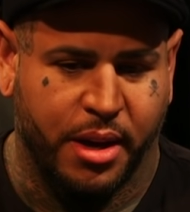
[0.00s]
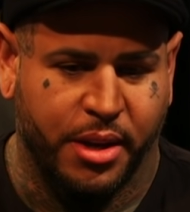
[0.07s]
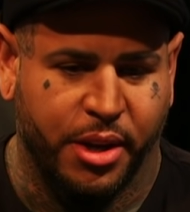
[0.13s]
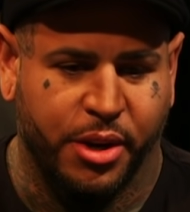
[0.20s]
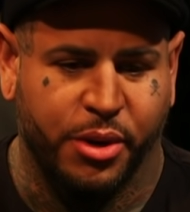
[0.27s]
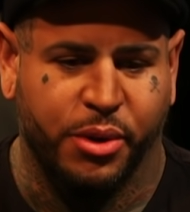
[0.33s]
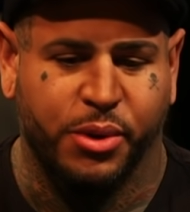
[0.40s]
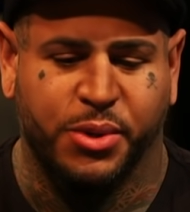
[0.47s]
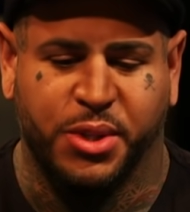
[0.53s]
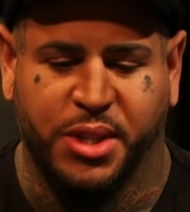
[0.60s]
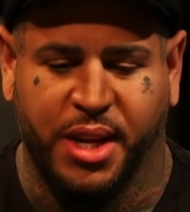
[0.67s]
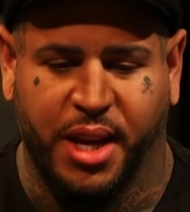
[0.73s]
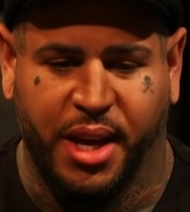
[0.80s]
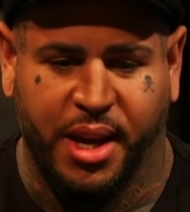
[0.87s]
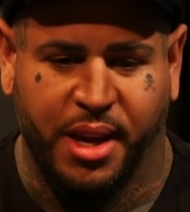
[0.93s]
You know, you
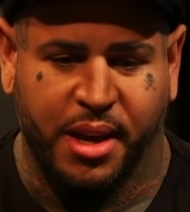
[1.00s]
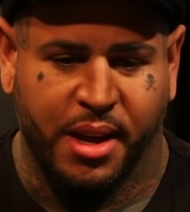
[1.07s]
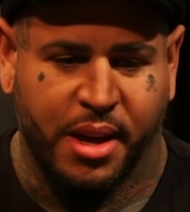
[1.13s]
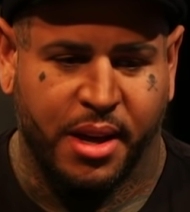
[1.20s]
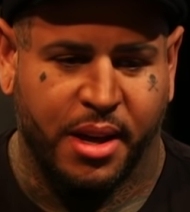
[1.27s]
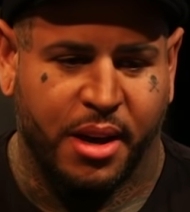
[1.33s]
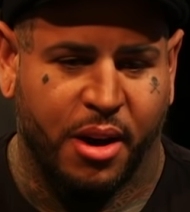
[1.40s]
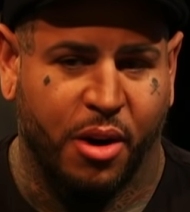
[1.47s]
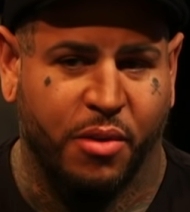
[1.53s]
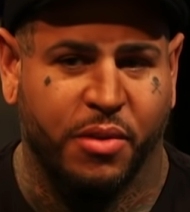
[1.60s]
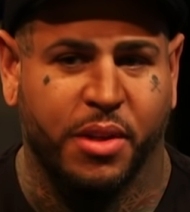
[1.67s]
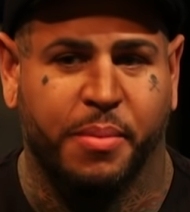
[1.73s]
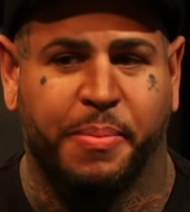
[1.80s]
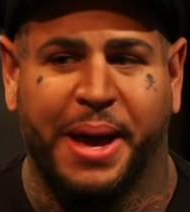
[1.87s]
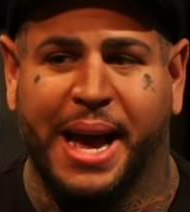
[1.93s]
see over
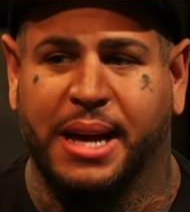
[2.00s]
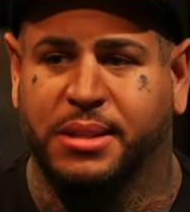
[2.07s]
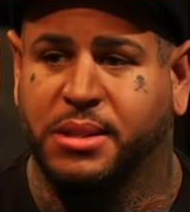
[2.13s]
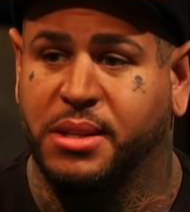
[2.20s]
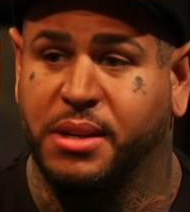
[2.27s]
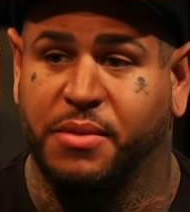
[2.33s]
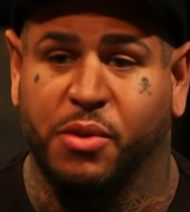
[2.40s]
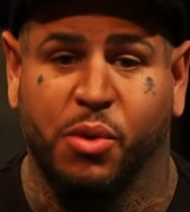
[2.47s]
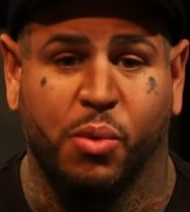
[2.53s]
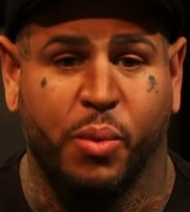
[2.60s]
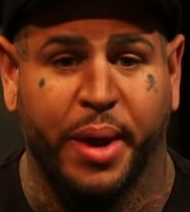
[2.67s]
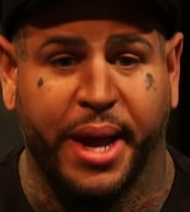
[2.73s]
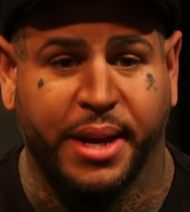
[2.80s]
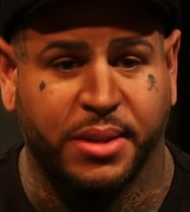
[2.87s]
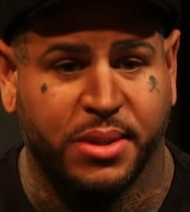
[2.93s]
the past several
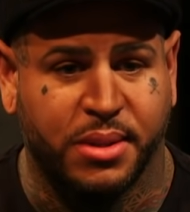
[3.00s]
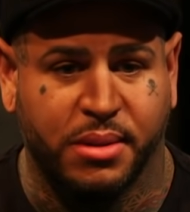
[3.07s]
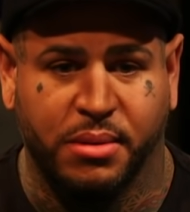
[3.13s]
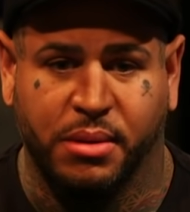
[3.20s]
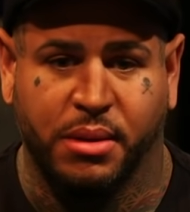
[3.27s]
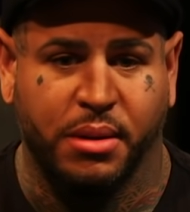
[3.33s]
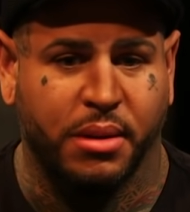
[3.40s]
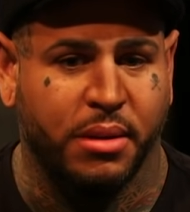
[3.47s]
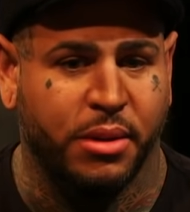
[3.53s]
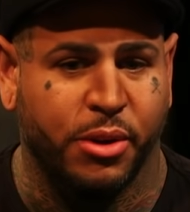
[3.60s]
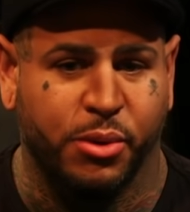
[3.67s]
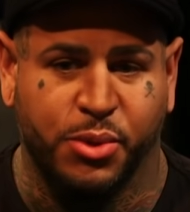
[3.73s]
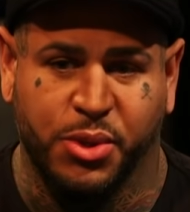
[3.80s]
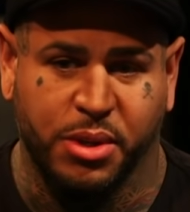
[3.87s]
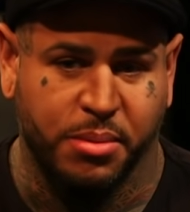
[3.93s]
weeks,
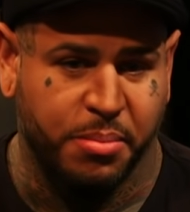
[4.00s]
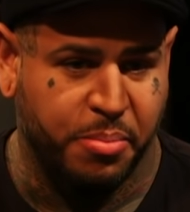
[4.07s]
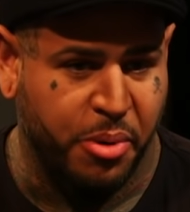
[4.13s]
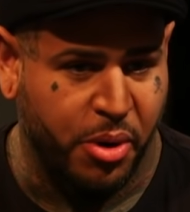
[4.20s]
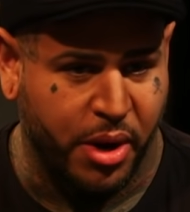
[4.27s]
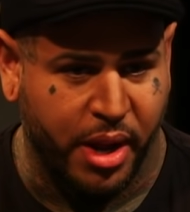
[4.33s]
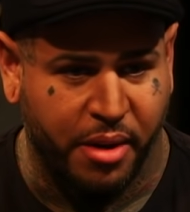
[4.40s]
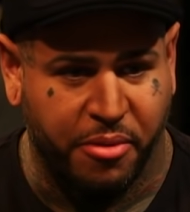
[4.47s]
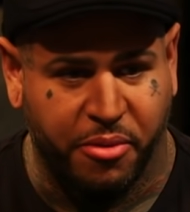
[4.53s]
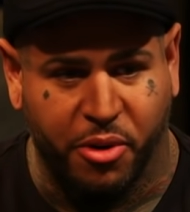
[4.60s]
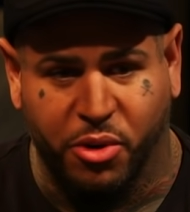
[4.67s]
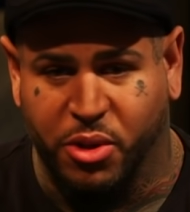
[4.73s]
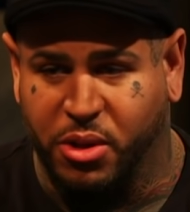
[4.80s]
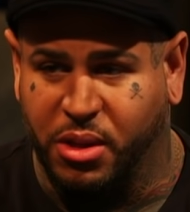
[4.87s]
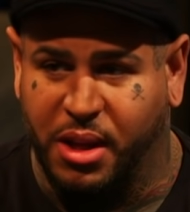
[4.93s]
Newsom putting
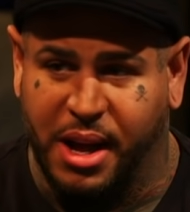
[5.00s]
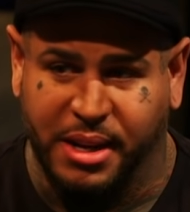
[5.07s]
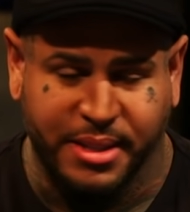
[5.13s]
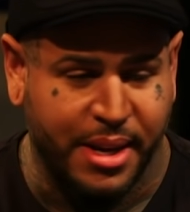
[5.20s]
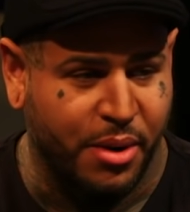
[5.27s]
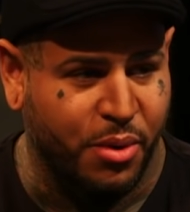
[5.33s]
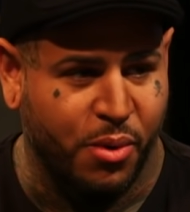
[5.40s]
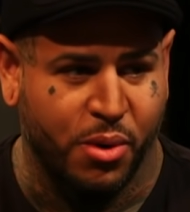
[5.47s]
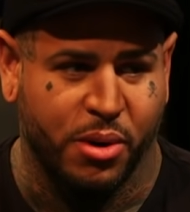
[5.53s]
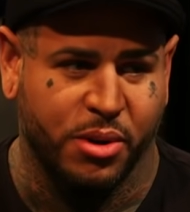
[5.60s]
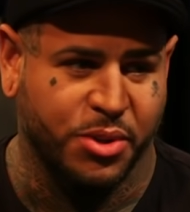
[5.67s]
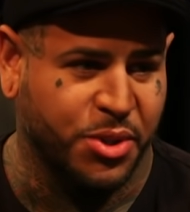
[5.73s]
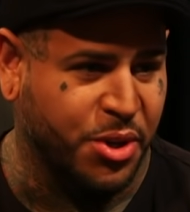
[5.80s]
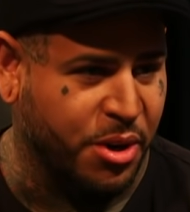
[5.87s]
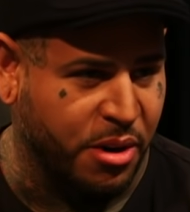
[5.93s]
further lockdown
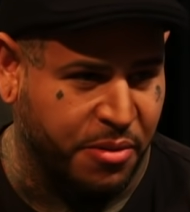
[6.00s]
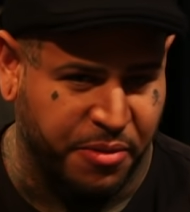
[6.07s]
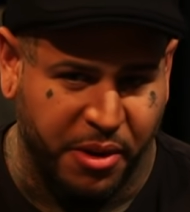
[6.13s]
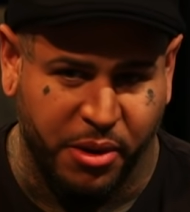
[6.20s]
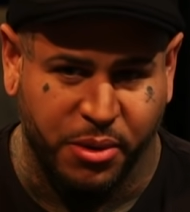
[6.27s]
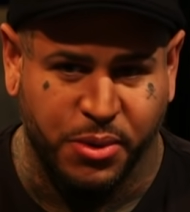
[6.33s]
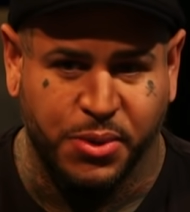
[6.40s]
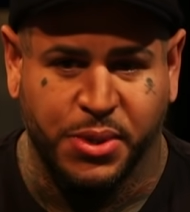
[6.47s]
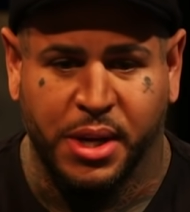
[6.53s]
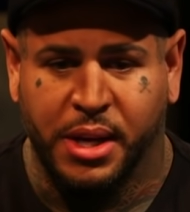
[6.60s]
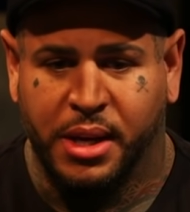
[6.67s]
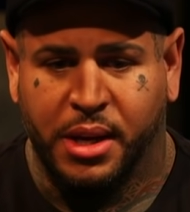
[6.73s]
orders, curfews,